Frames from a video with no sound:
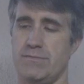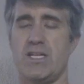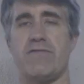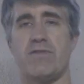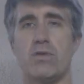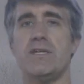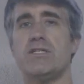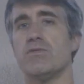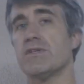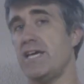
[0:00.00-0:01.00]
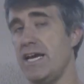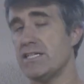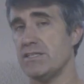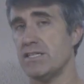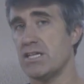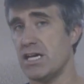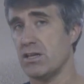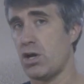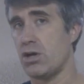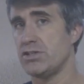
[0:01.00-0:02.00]
Now, if you only need to occasionally cut
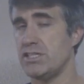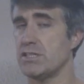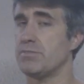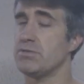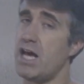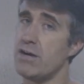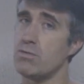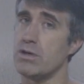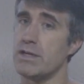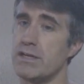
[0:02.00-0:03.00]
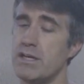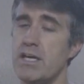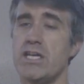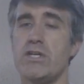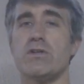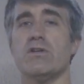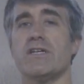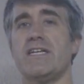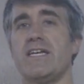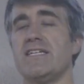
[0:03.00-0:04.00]
large sheets of plywood, you can look
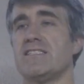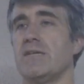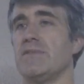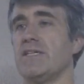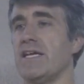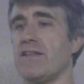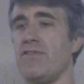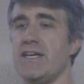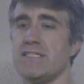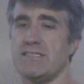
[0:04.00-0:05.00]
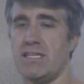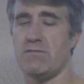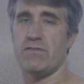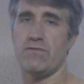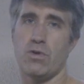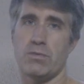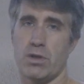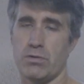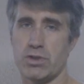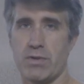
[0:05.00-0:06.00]
at getting something like this instead
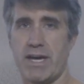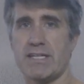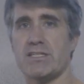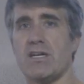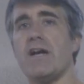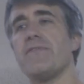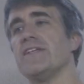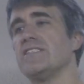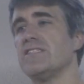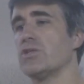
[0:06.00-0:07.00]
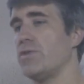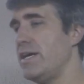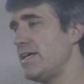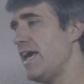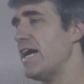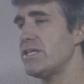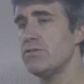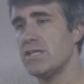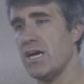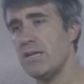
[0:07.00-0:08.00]
full-blown track saw. This is the Kreg
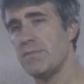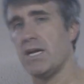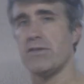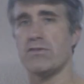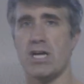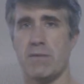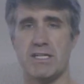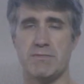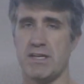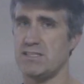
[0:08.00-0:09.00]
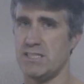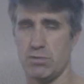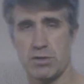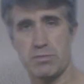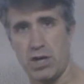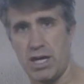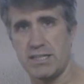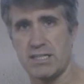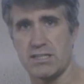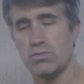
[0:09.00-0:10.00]
AccuCut, but other companies make similar
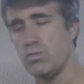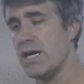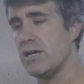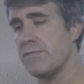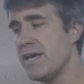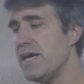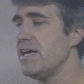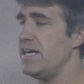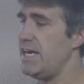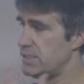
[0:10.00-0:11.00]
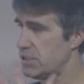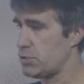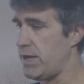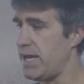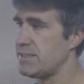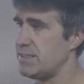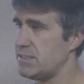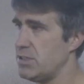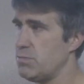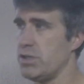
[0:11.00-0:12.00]
products as well. It's a track
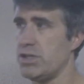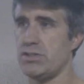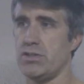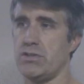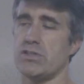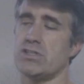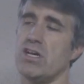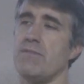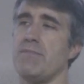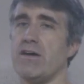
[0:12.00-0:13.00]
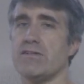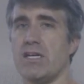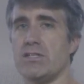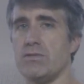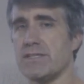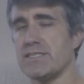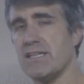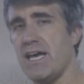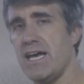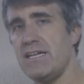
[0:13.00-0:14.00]
system where your circular saw mounts onto a
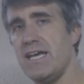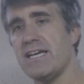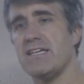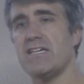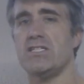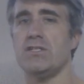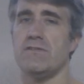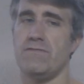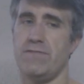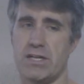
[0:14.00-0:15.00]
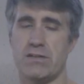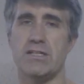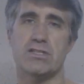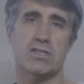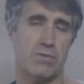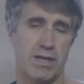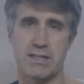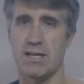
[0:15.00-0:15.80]
sled and can get you fairly straight